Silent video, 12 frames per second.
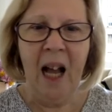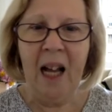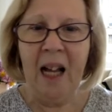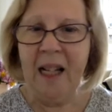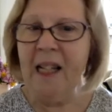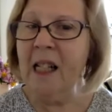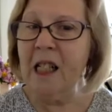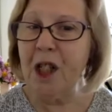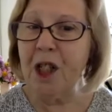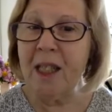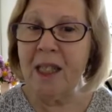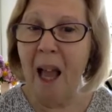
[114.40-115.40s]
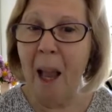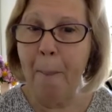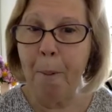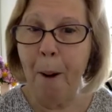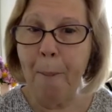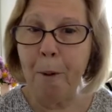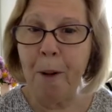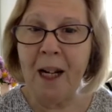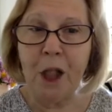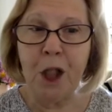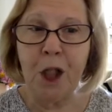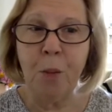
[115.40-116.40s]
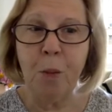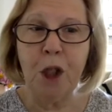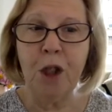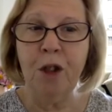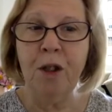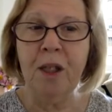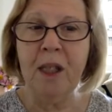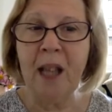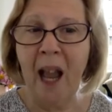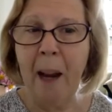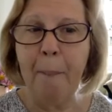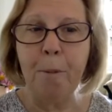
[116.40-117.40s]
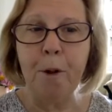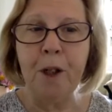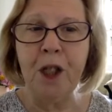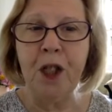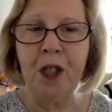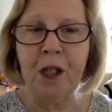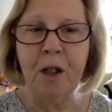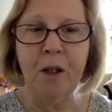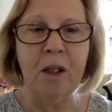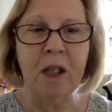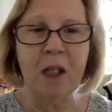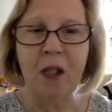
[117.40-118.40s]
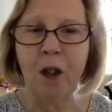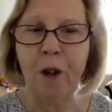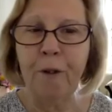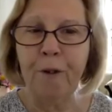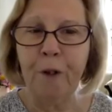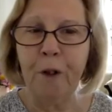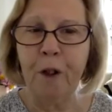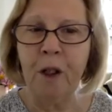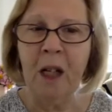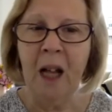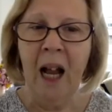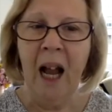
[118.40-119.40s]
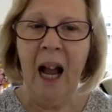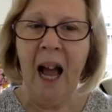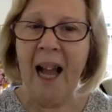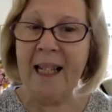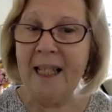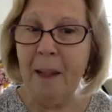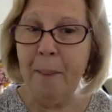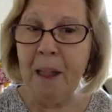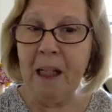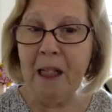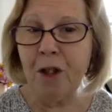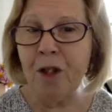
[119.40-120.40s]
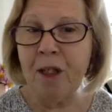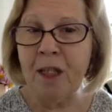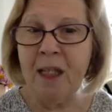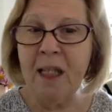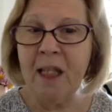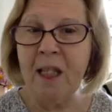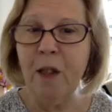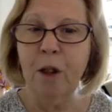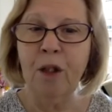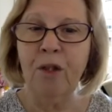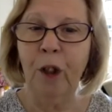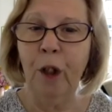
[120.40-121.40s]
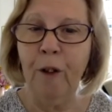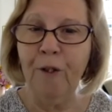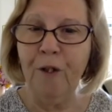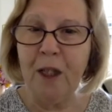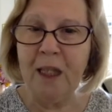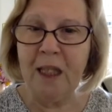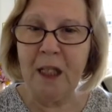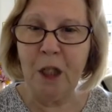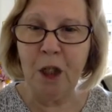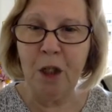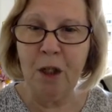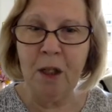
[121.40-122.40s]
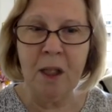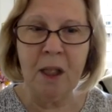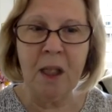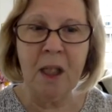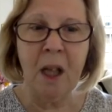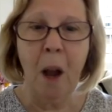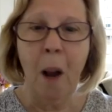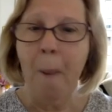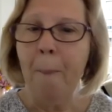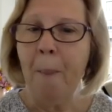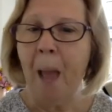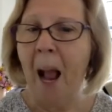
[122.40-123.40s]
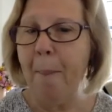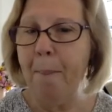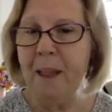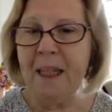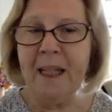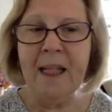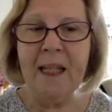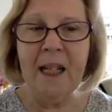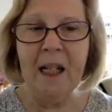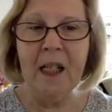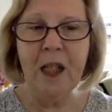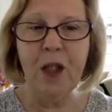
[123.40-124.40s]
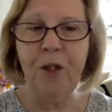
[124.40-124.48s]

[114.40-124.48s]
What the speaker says: English exam preparation, which uses Cambridge, IELTS, TOEFL, academic literacy skills for university students, and business English for